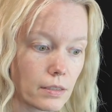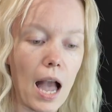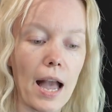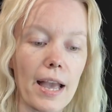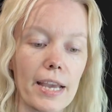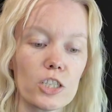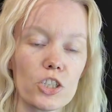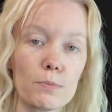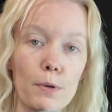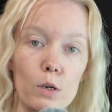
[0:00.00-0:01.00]
I
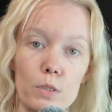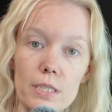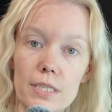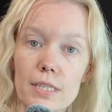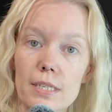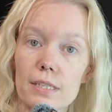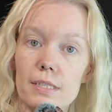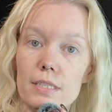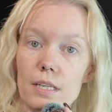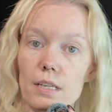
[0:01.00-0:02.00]
just posted